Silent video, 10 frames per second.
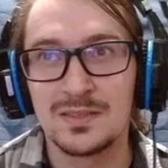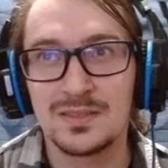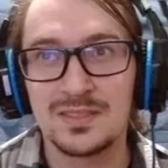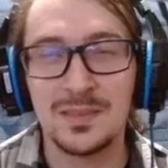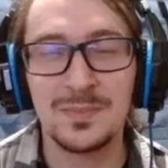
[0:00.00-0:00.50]

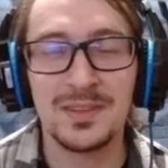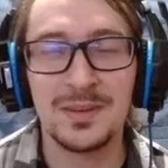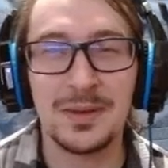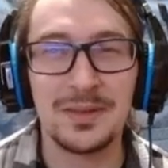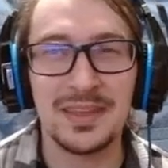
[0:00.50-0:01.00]
Something
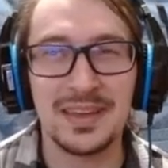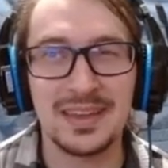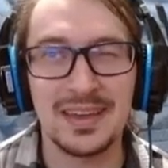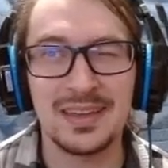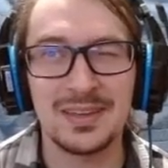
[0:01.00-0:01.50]
about that
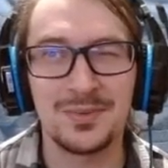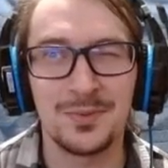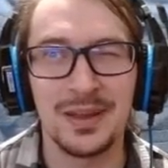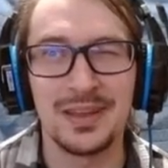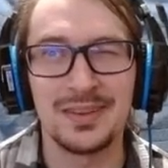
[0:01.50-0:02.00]
guy in
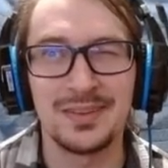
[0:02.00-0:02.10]
red.